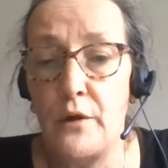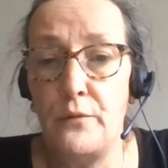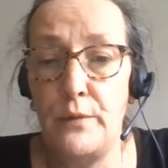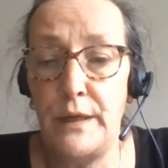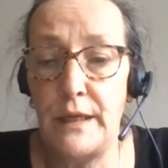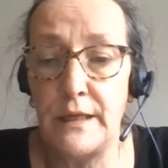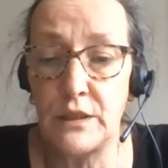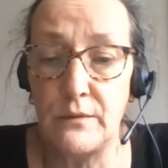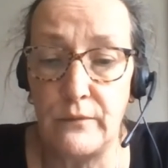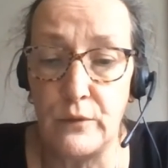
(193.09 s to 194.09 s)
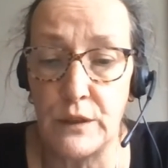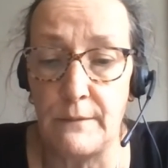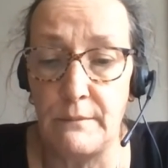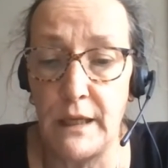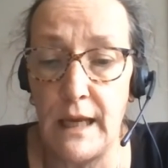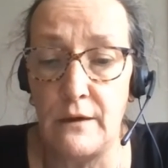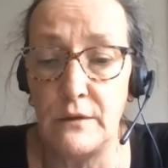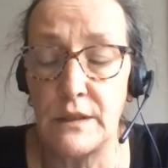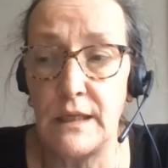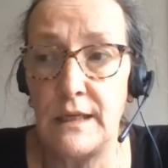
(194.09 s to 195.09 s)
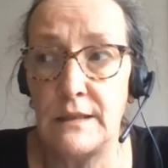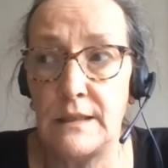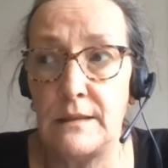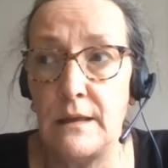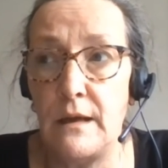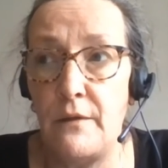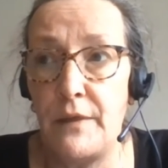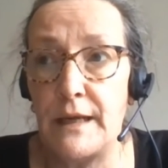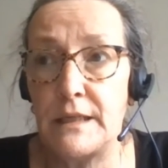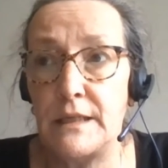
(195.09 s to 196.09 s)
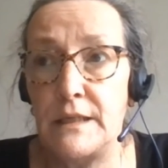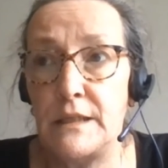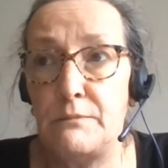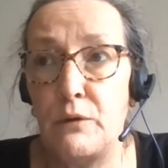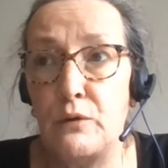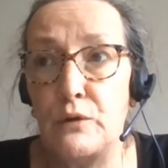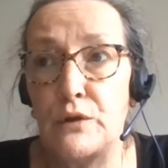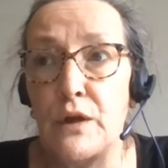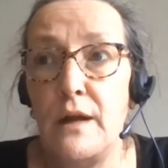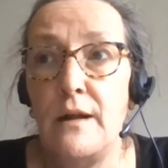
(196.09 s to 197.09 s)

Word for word: readings for somebody else in and that is because